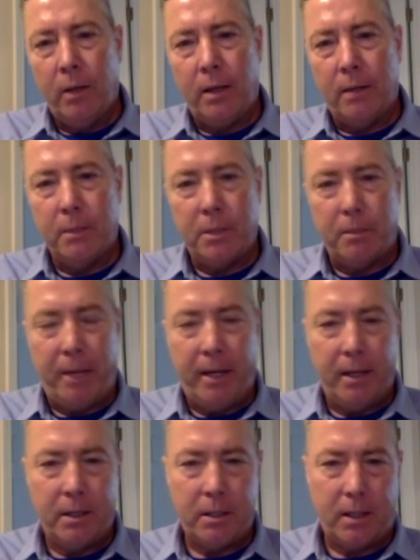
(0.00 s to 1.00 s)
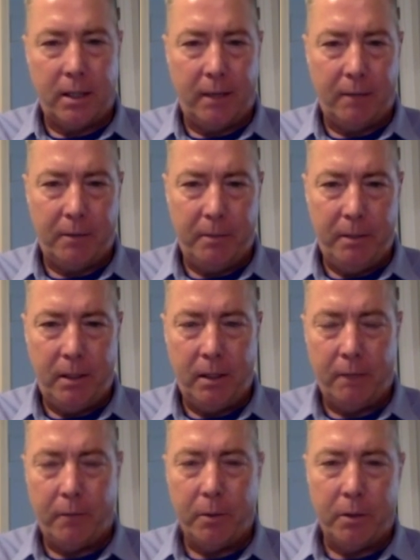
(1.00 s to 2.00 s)
When it comes to pannus, I have to be
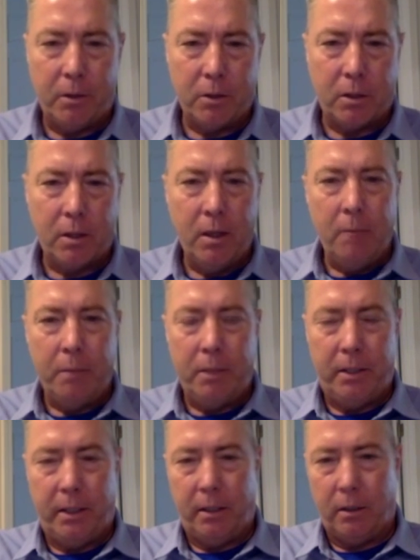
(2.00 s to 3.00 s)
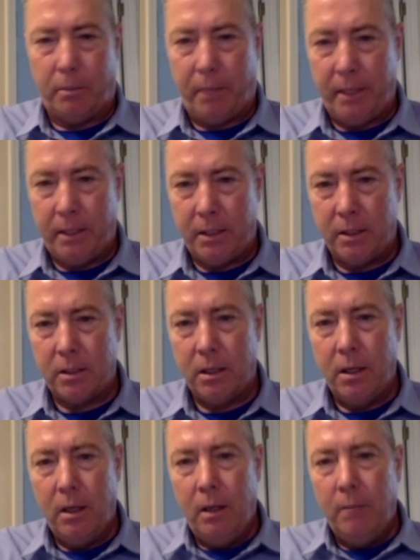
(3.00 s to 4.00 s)
careful with those particular
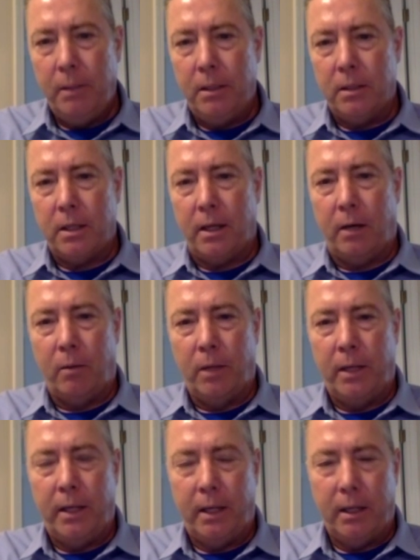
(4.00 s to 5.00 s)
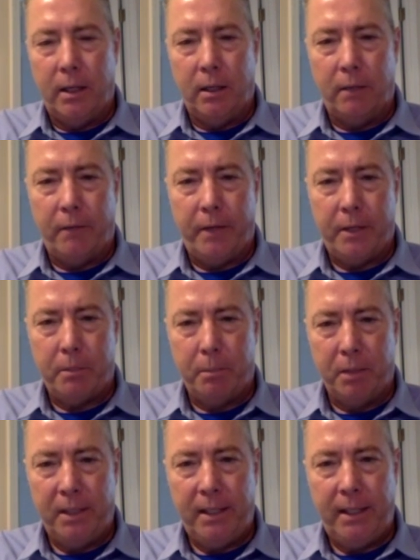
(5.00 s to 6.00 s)
patients because I don't want to get an
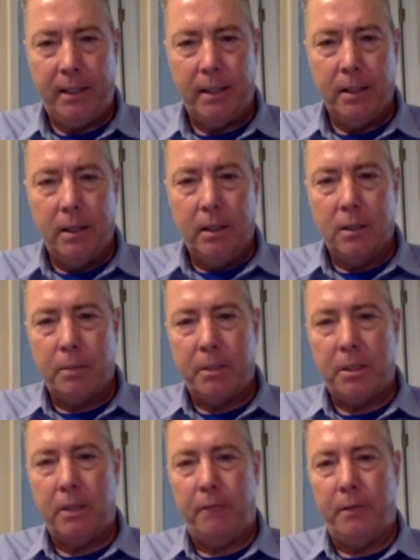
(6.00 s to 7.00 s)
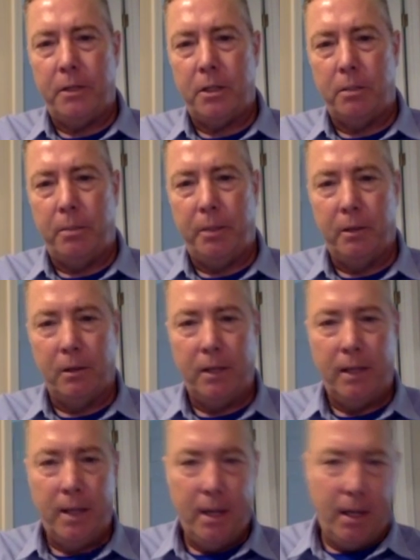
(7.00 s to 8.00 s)
interface bleed, especially if it's
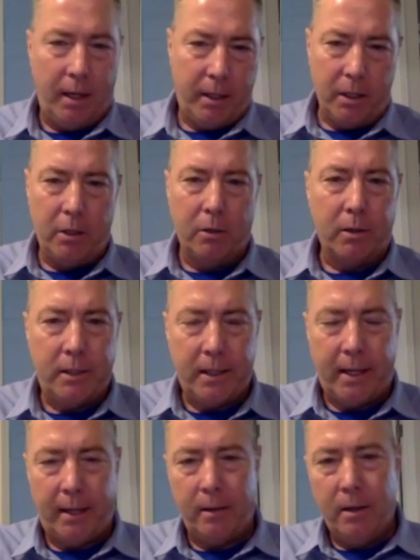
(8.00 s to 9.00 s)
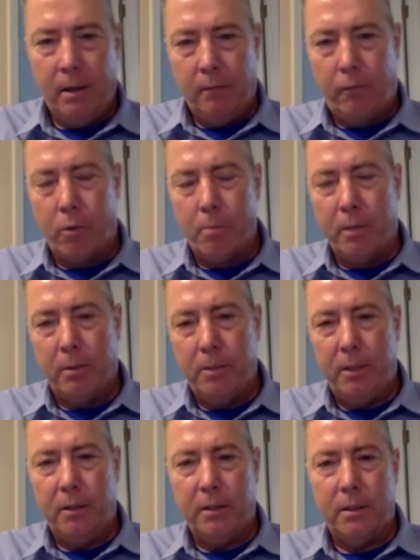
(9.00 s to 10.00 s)
superiorly and it could go into that four
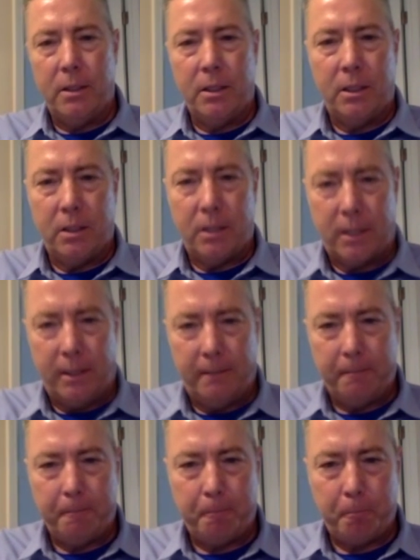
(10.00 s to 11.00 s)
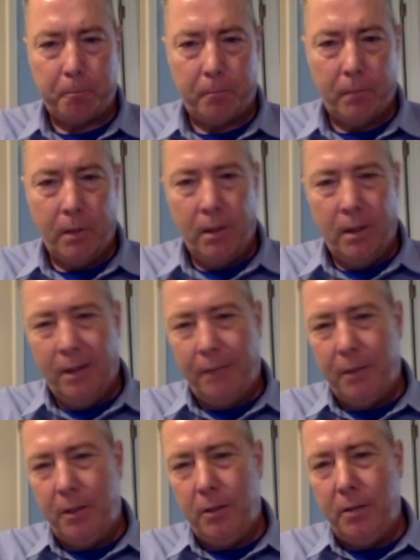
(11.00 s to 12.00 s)
millimeter incision site
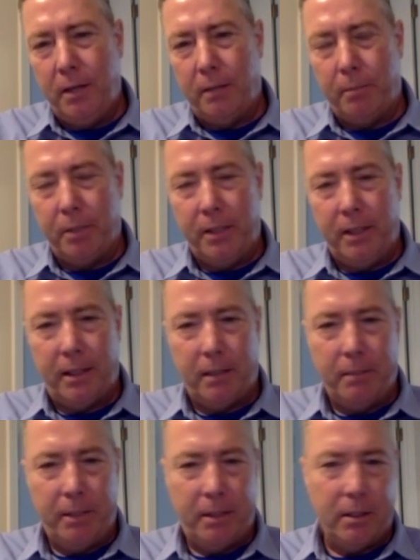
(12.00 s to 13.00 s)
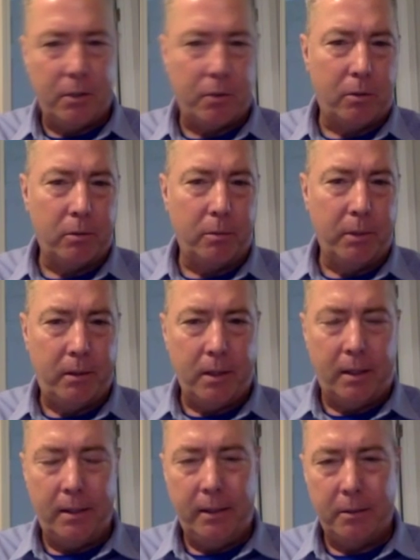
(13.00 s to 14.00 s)
if you do get a bleed, it can be controlled with
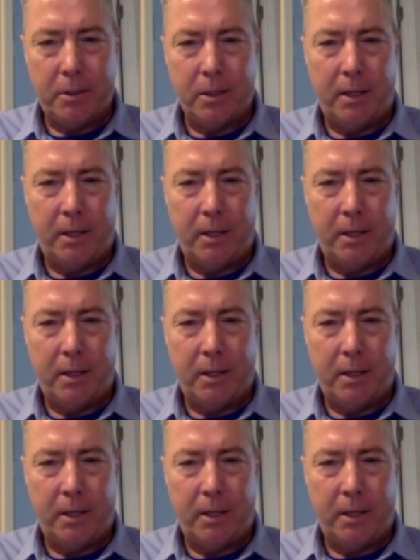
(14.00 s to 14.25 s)
uh,